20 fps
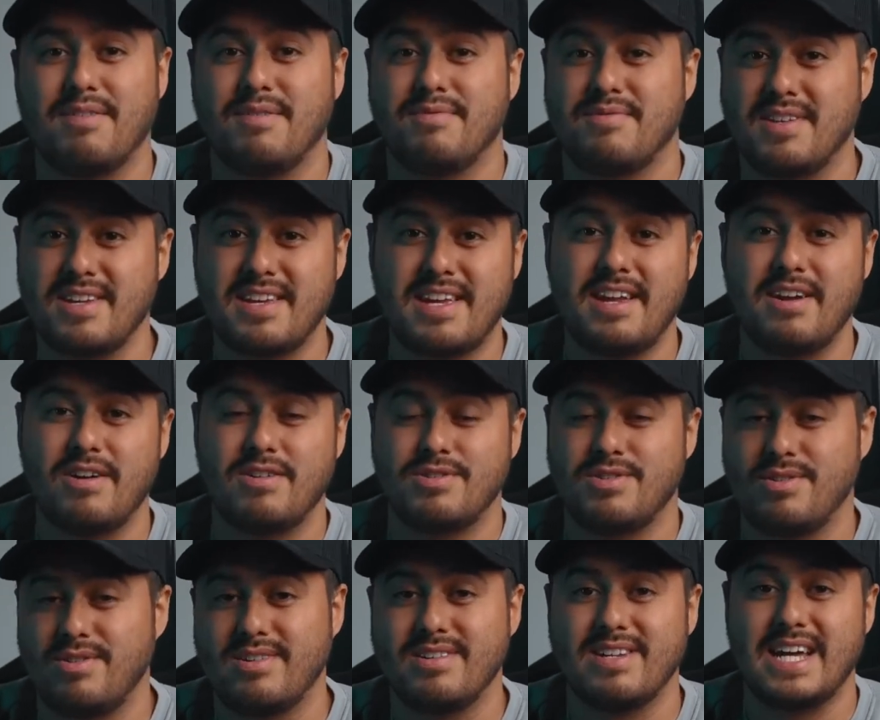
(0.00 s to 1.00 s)
of the gear
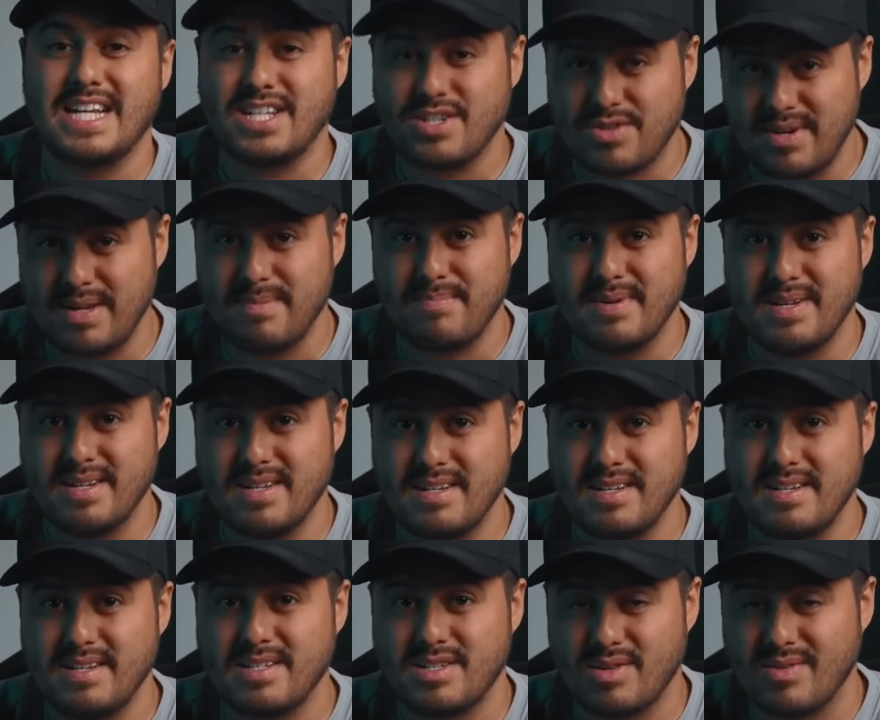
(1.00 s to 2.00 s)
during that trip.
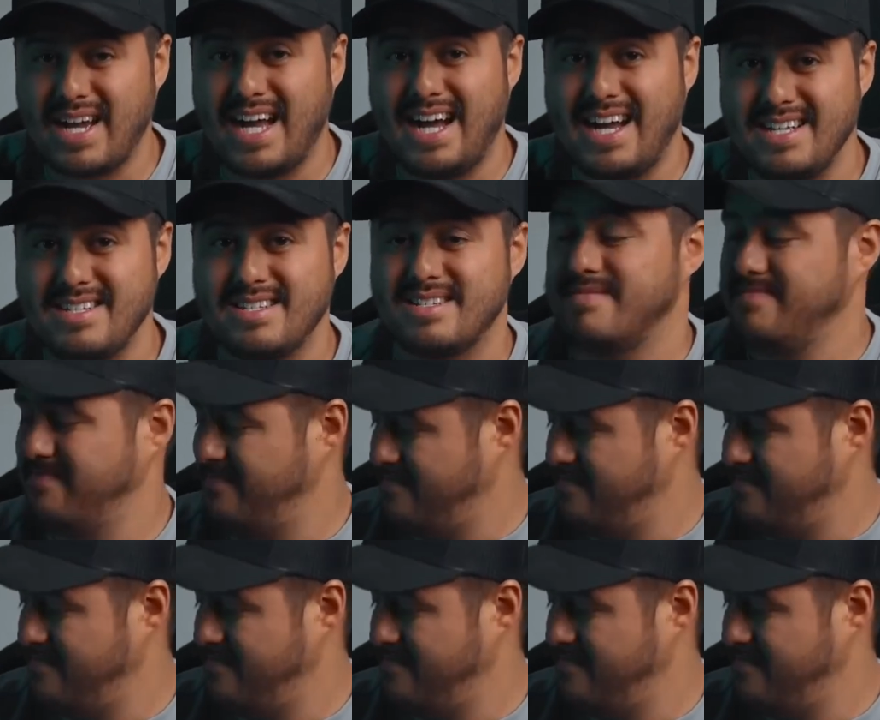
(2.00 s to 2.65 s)
So guys,